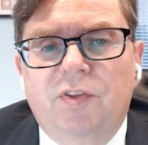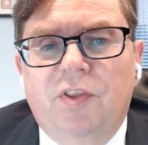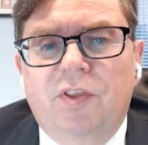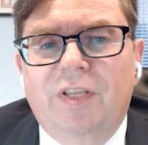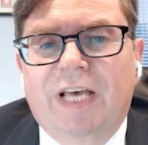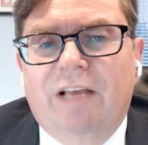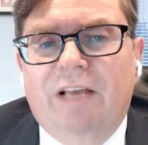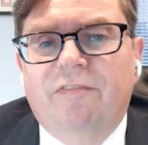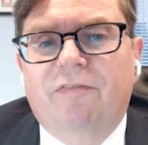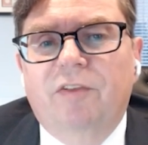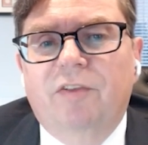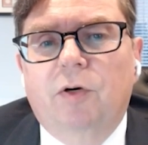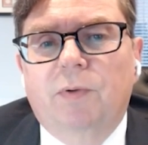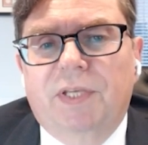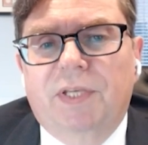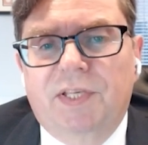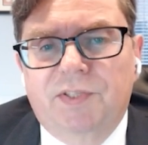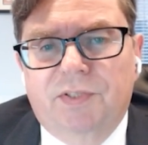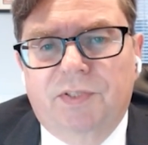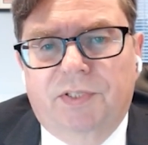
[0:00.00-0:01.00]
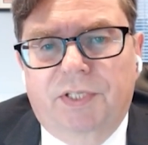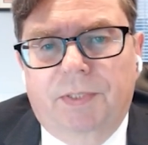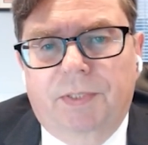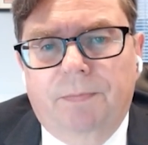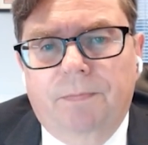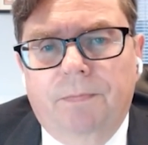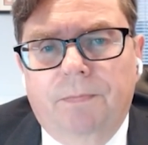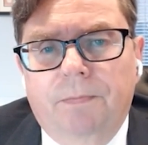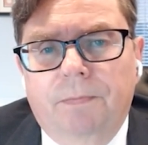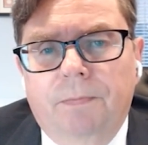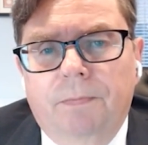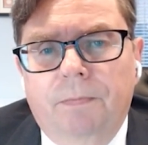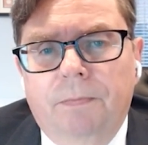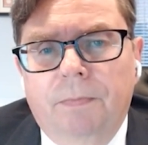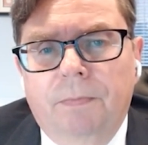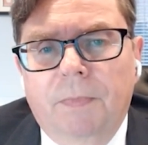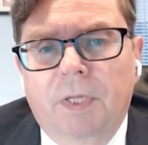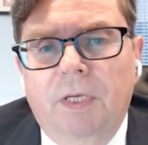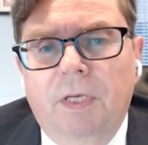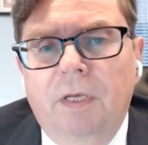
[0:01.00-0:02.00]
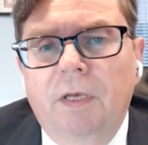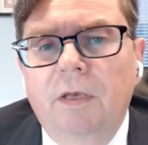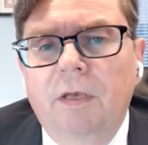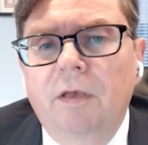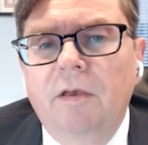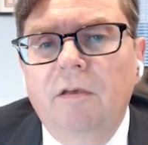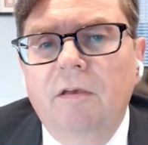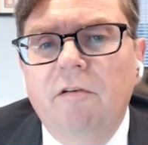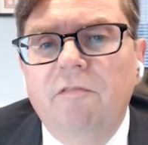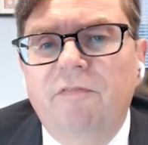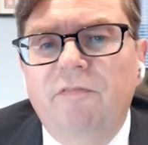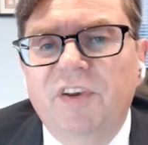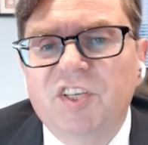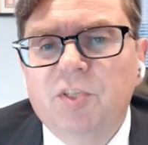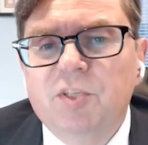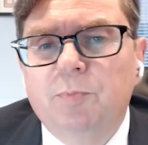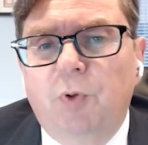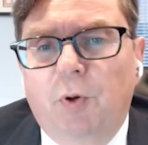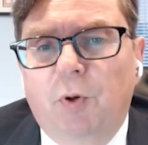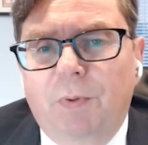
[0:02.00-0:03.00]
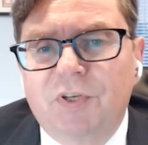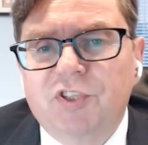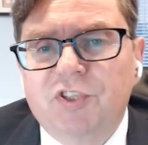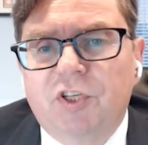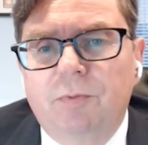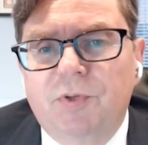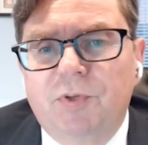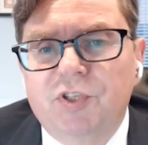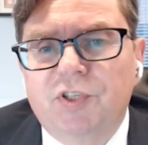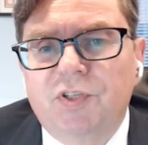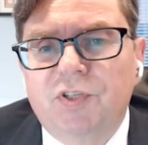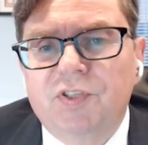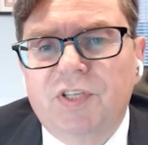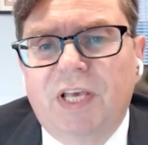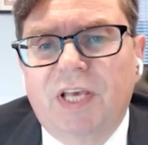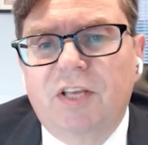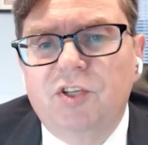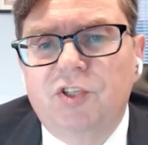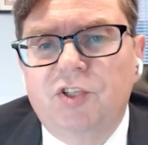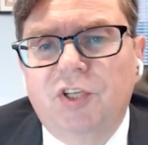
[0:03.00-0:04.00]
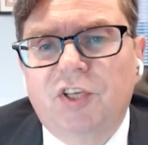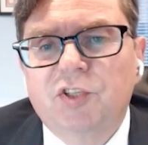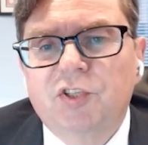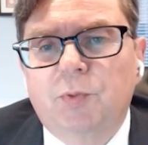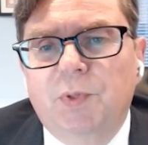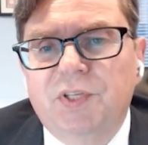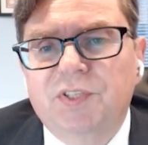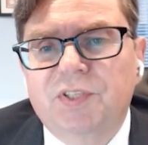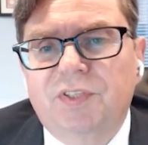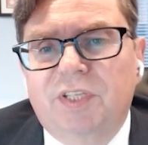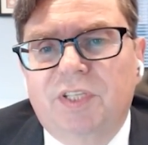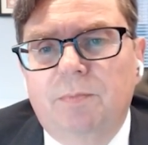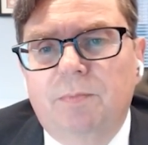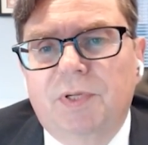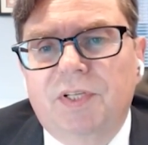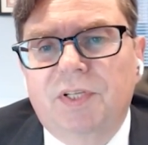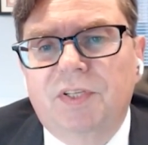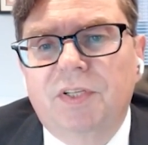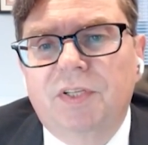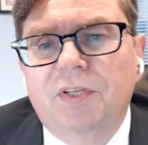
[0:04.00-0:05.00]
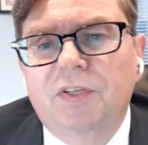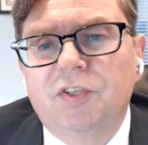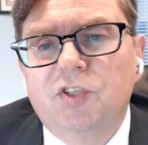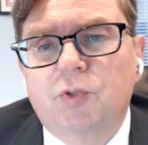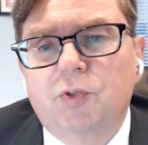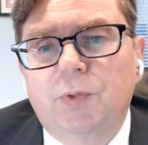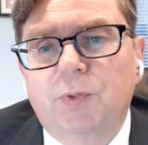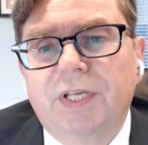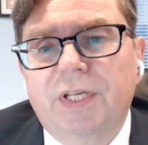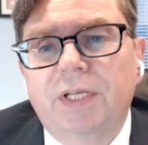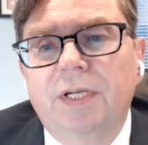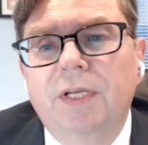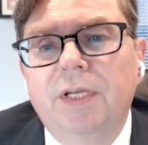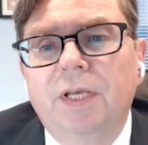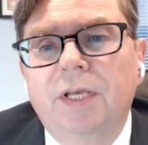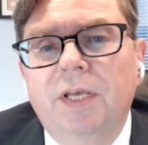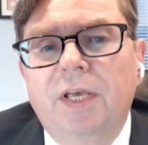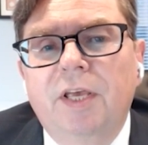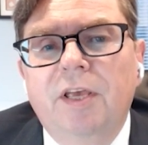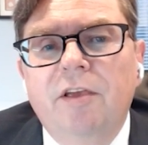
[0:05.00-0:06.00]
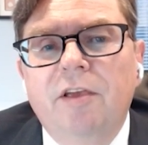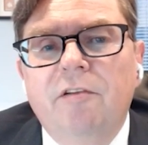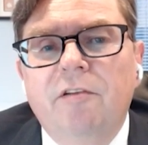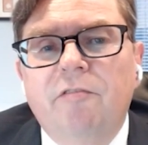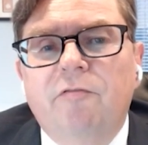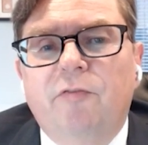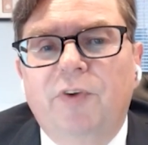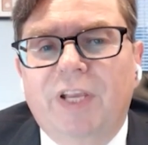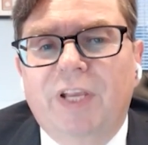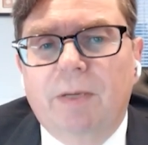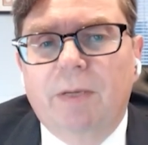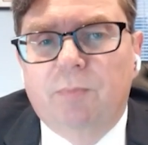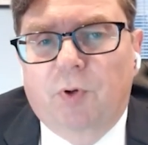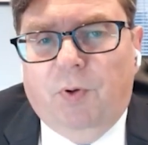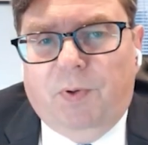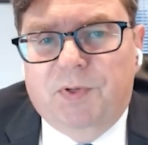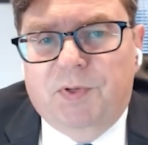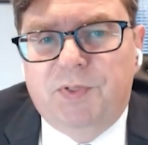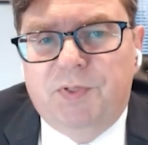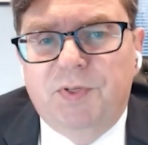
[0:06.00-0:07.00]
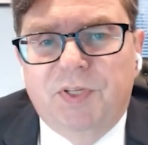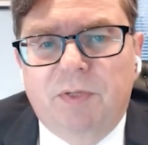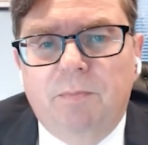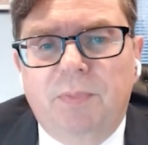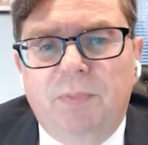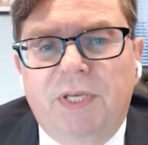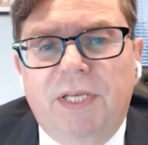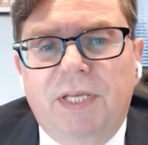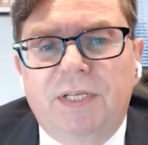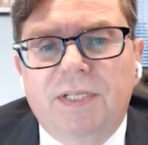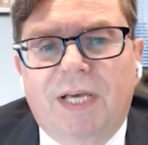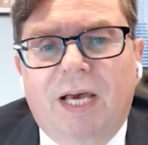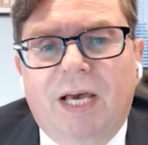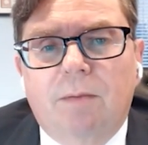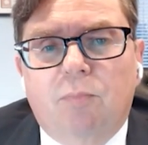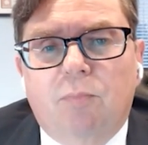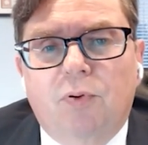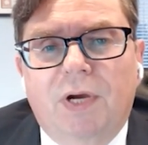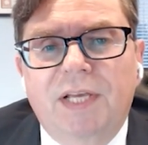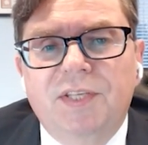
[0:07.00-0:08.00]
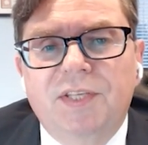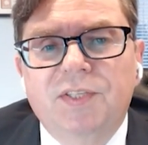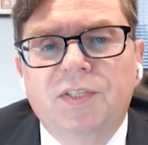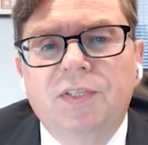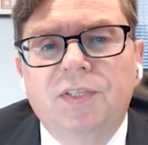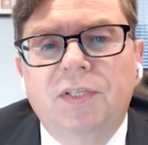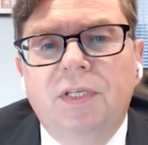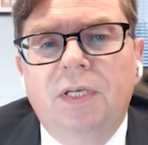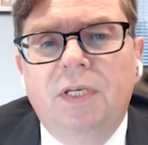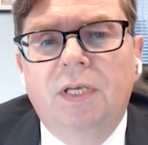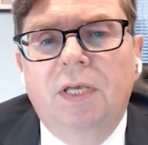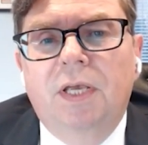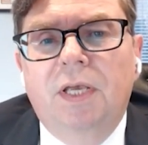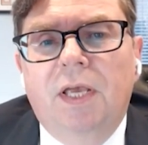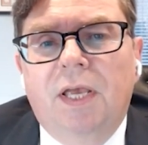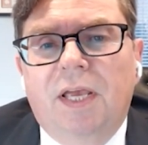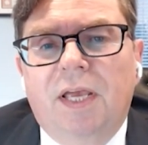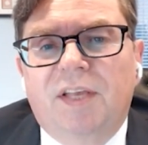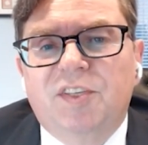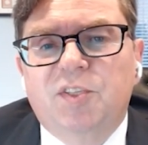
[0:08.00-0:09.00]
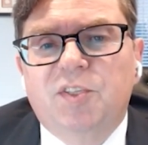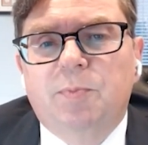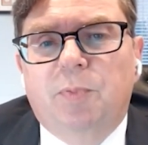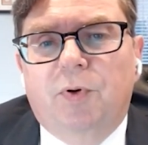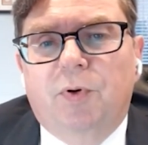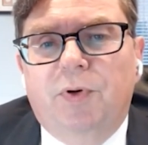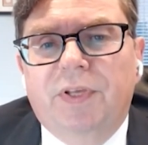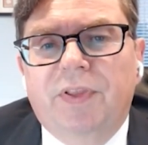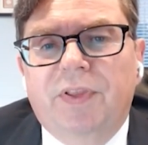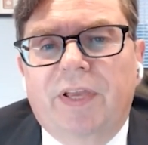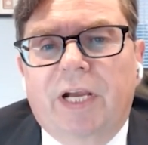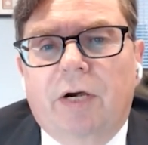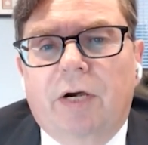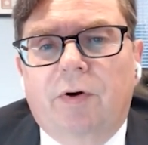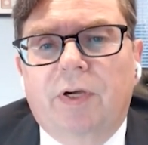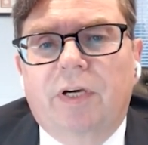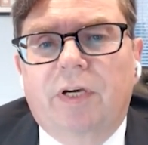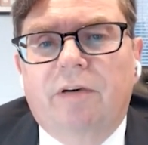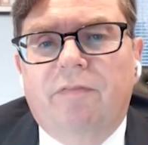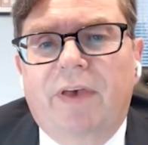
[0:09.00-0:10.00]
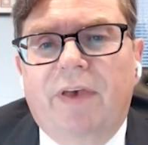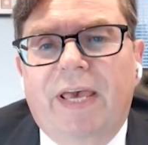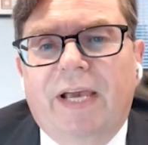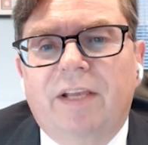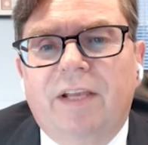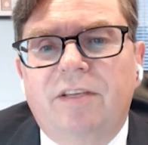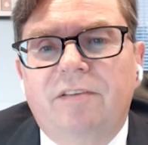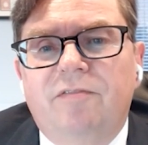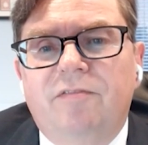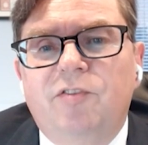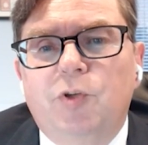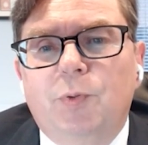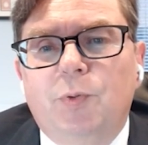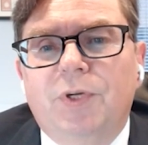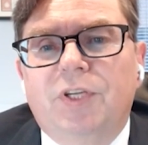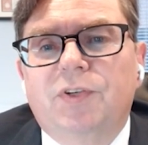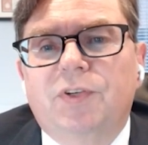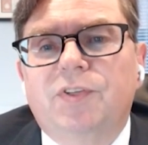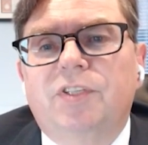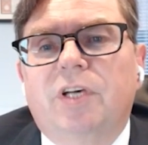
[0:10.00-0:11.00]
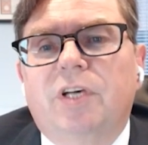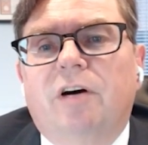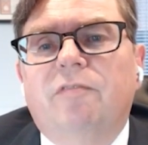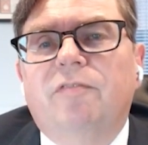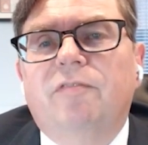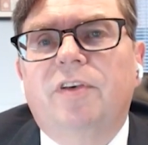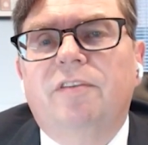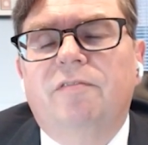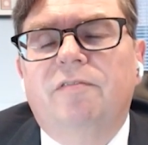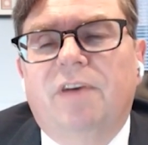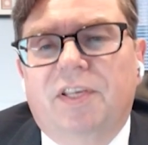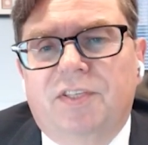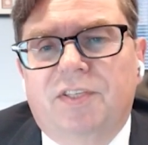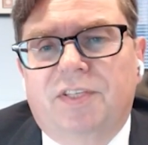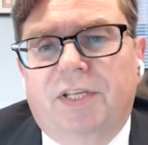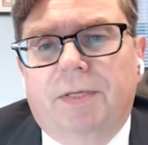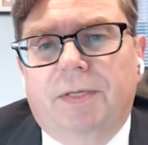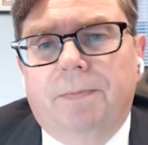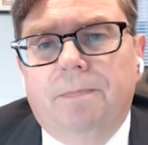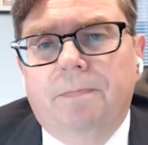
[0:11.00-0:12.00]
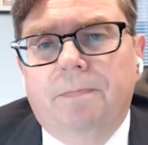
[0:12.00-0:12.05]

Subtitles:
did not flow easily. Fixed brokerage commissions had just recently been stricken, freeing brokers to compete on price and spurring the era of active do-it-yourself investing.